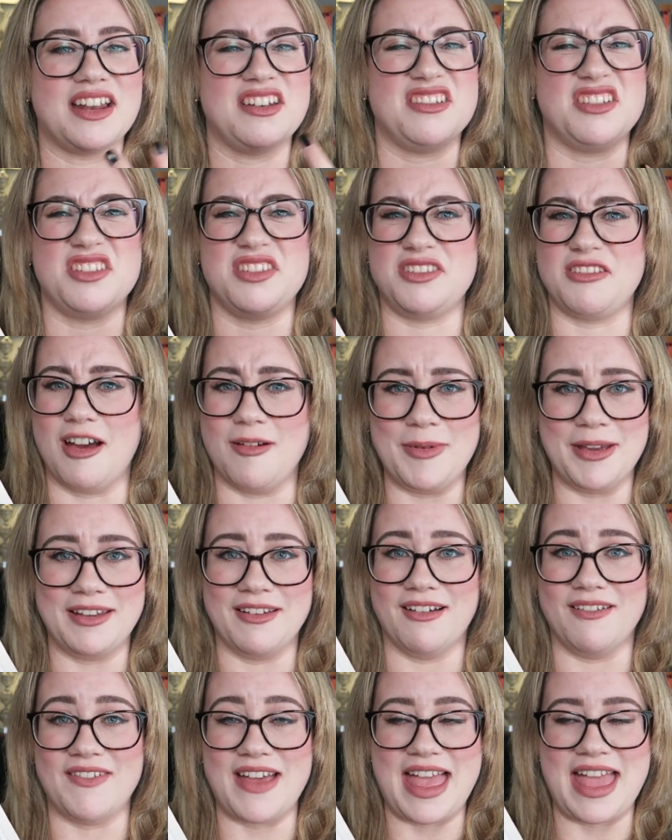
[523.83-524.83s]
and
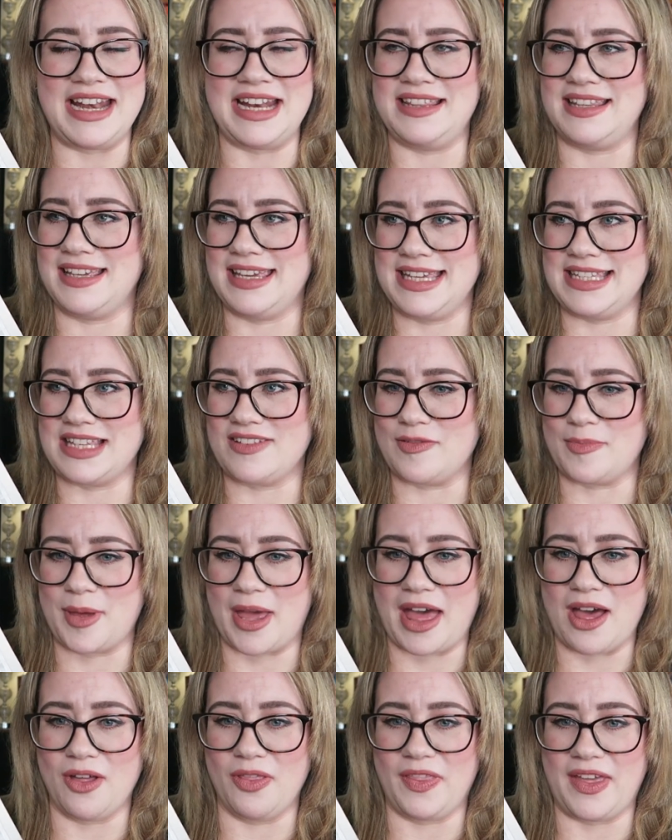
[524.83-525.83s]
disturbing of anything he's ever put
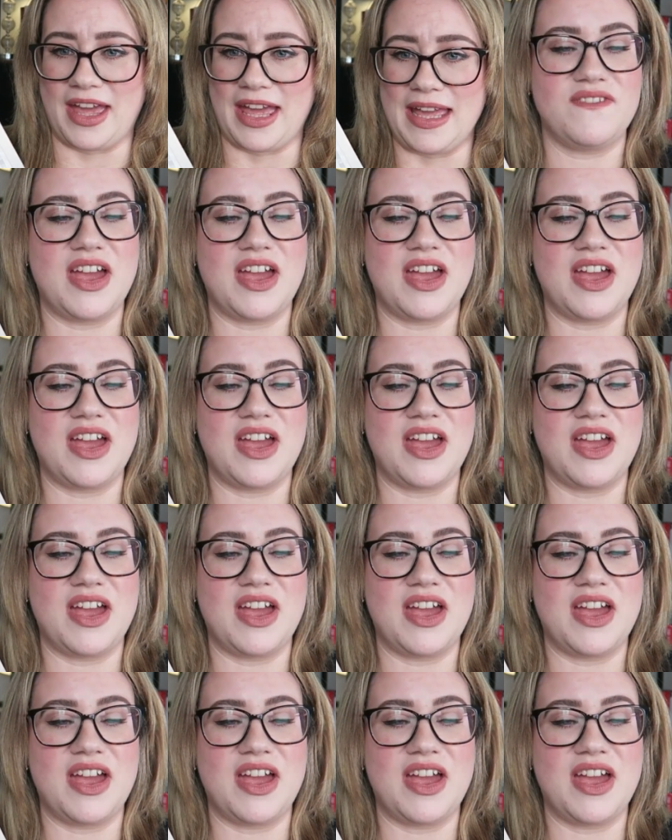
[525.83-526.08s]
out there.